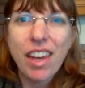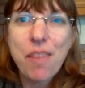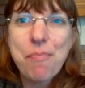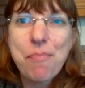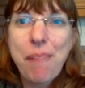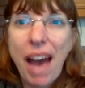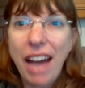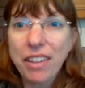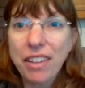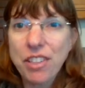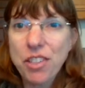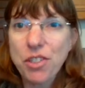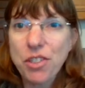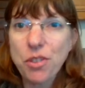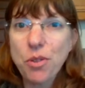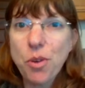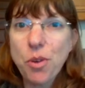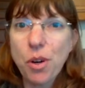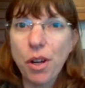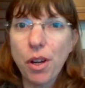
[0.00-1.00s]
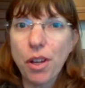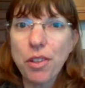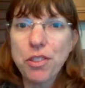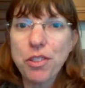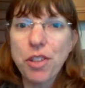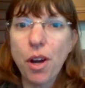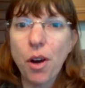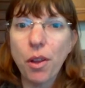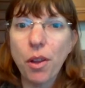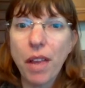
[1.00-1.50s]
back to school.
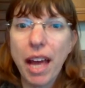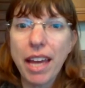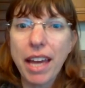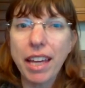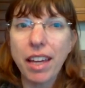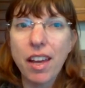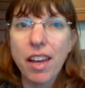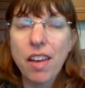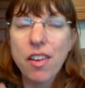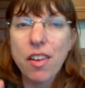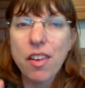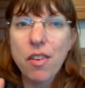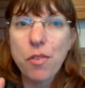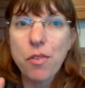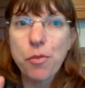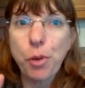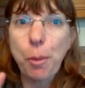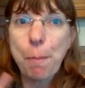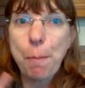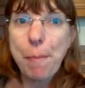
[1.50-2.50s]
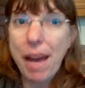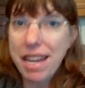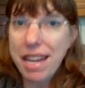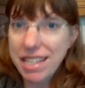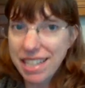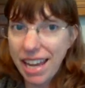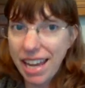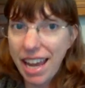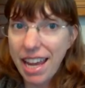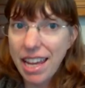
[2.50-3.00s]
So like for
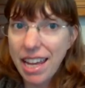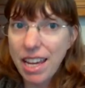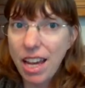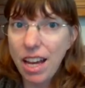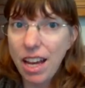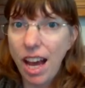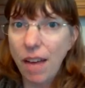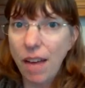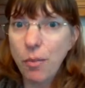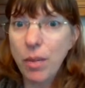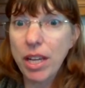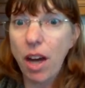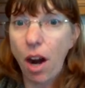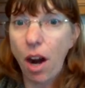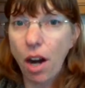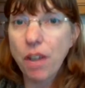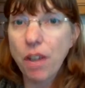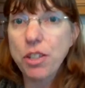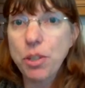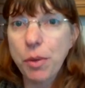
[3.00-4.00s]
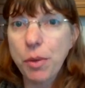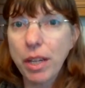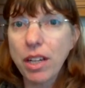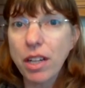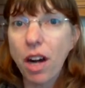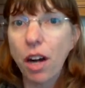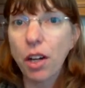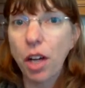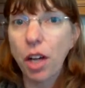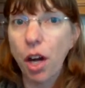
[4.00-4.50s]
Monday, we are doing
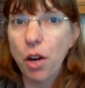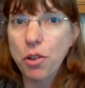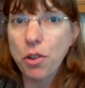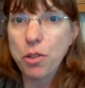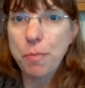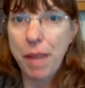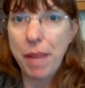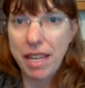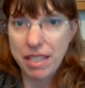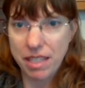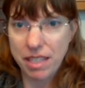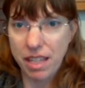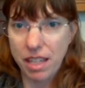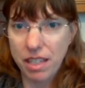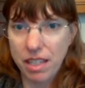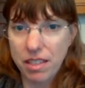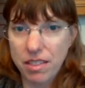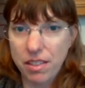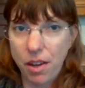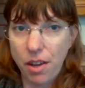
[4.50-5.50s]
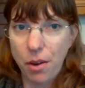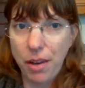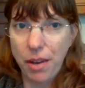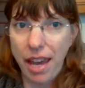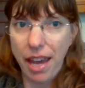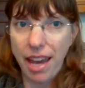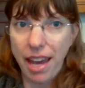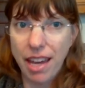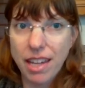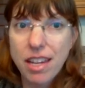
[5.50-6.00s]
our coach basics.
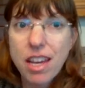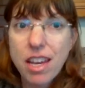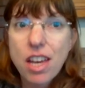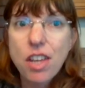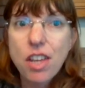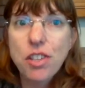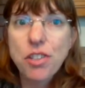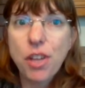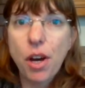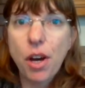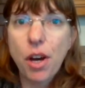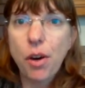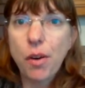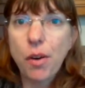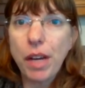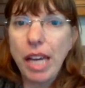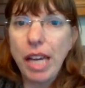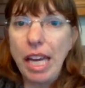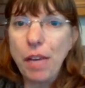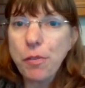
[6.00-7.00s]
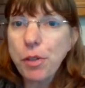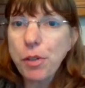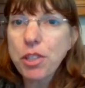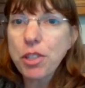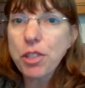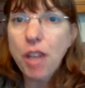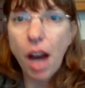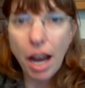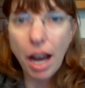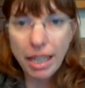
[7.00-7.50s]
Okay. So if you're
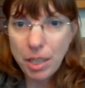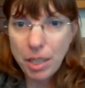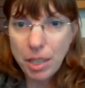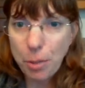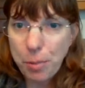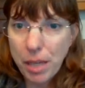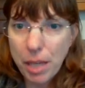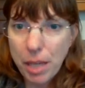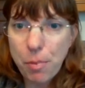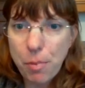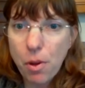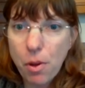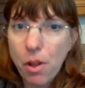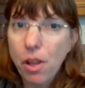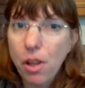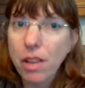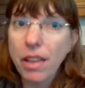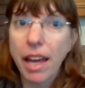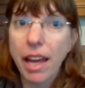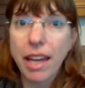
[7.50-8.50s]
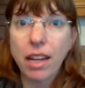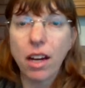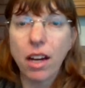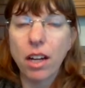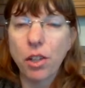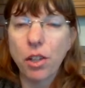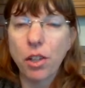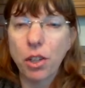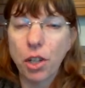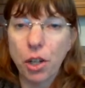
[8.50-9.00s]
talking to people like
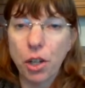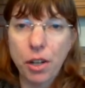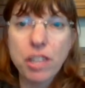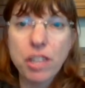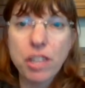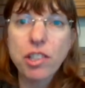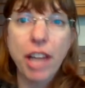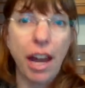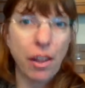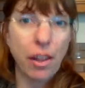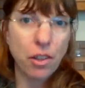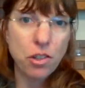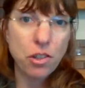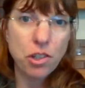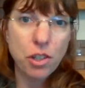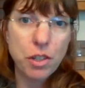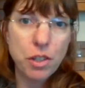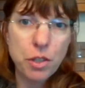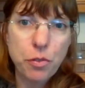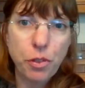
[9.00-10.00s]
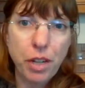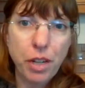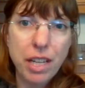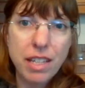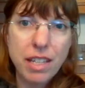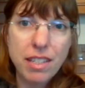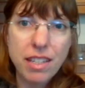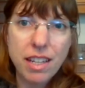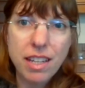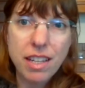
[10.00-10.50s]
your current challengers, for
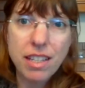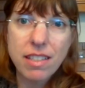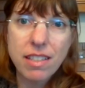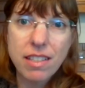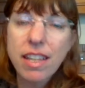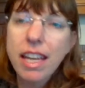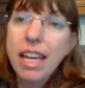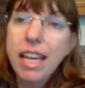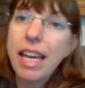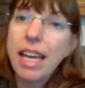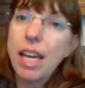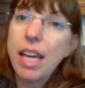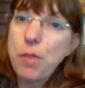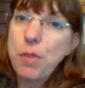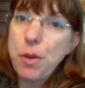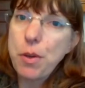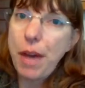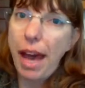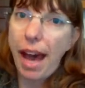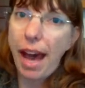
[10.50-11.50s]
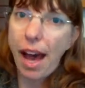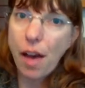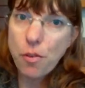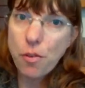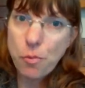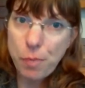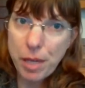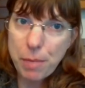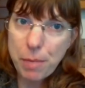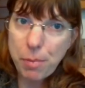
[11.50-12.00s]
instance, if you
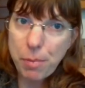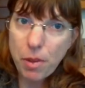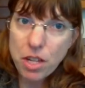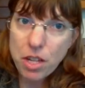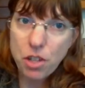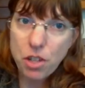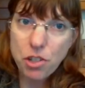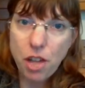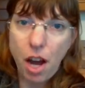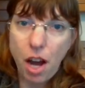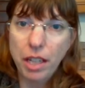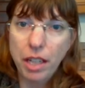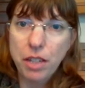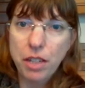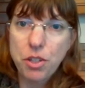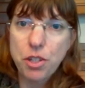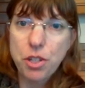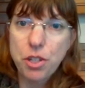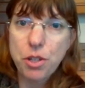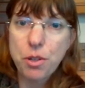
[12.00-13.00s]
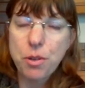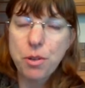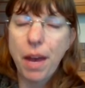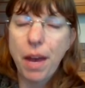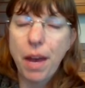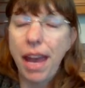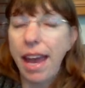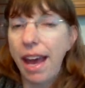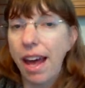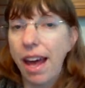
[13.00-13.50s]
have people that you're talking to
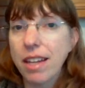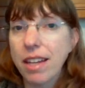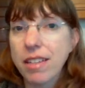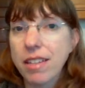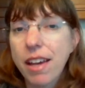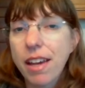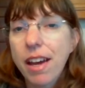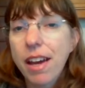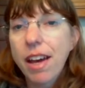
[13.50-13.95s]
and